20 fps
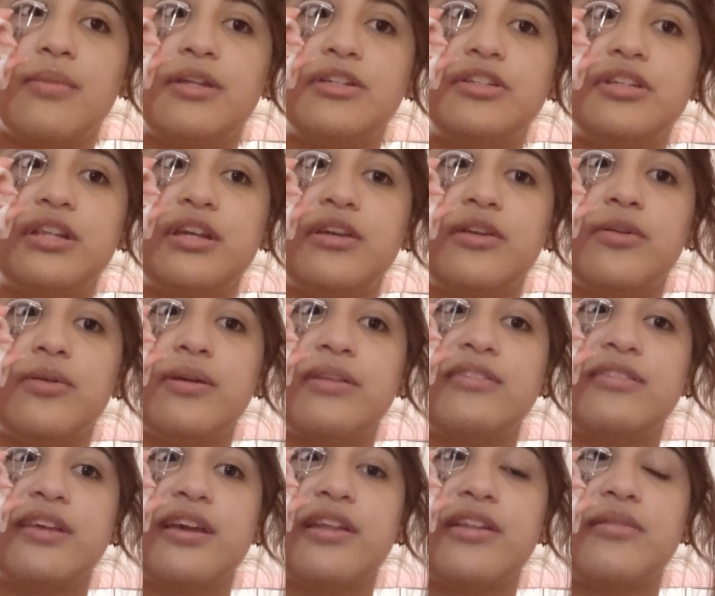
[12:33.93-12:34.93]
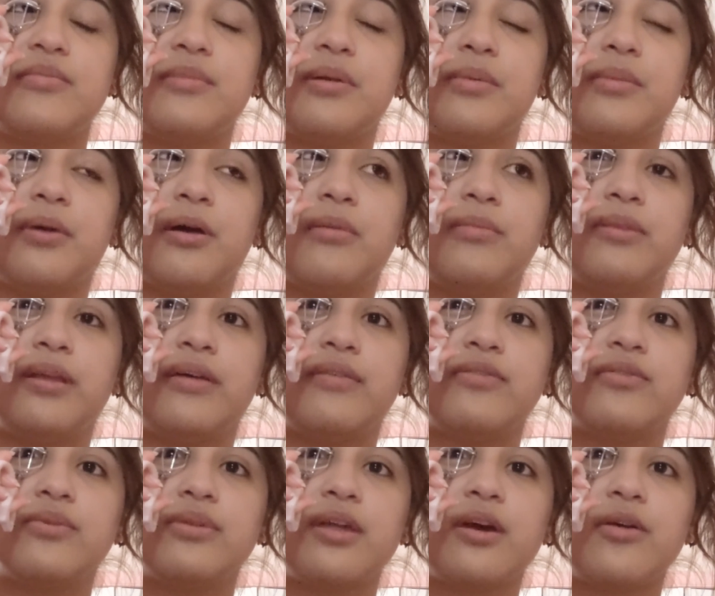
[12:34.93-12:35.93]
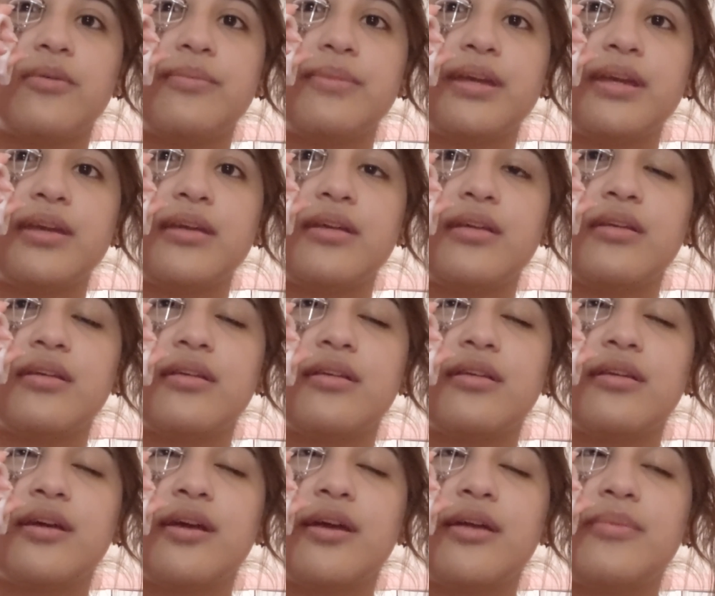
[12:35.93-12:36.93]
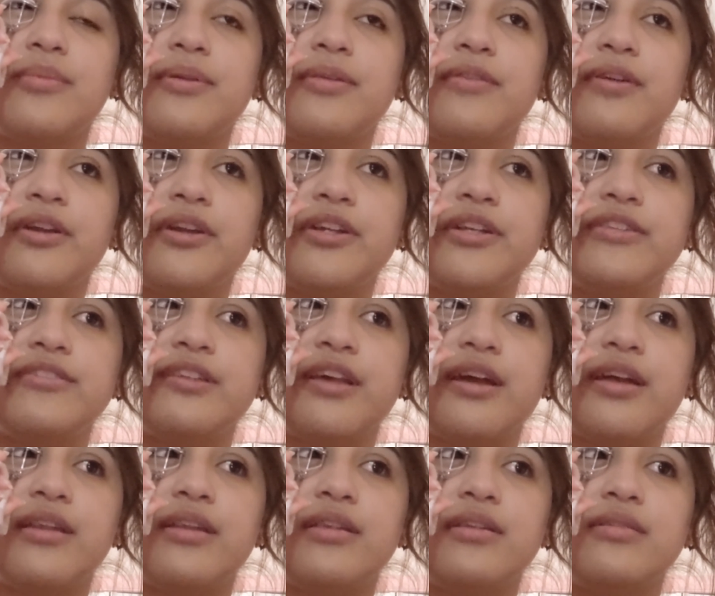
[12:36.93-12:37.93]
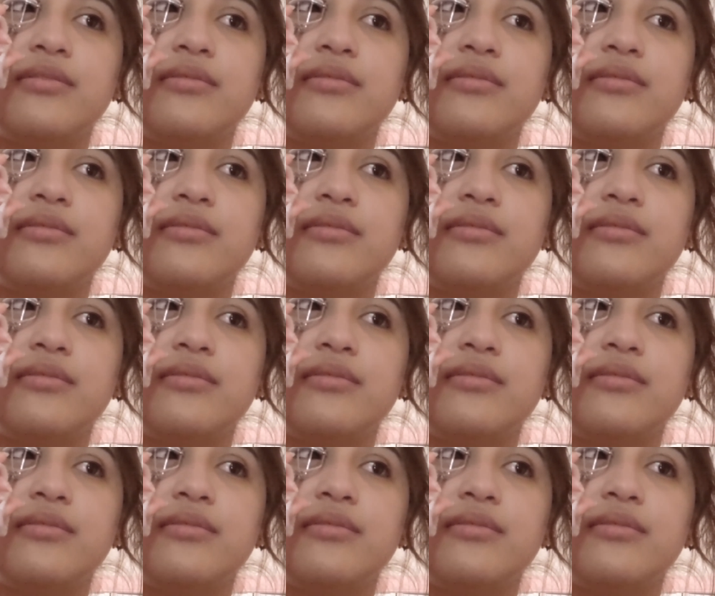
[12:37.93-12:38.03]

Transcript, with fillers: Imagine I go outside and my mom left without me. That'd be very sad.